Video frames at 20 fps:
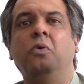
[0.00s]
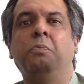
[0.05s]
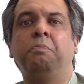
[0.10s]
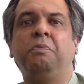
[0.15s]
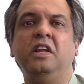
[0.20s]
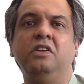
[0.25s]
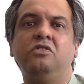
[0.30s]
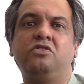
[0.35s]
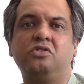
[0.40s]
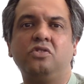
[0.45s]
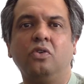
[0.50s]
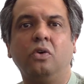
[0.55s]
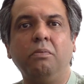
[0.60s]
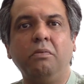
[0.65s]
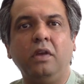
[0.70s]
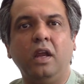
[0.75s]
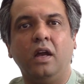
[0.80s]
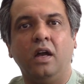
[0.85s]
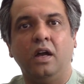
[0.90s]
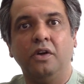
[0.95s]
Oh, please show
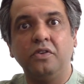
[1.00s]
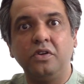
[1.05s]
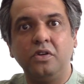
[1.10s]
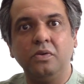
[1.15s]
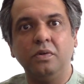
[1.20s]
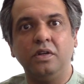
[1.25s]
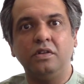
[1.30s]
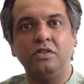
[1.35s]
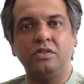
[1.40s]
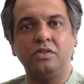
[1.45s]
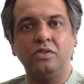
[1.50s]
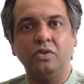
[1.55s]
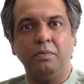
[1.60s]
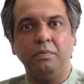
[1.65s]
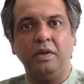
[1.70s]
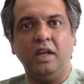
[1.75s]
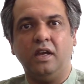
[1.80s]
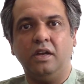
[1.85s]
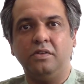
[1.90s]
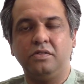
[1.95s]
me how to, and show
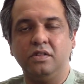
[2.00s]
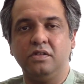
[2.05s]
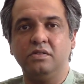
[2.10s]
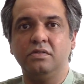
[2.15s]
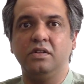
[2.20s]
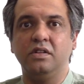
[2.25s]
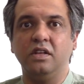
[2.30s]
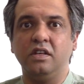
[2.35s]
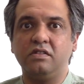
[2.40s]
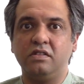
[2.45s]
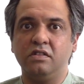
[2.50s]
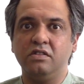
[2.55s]
me how to do this,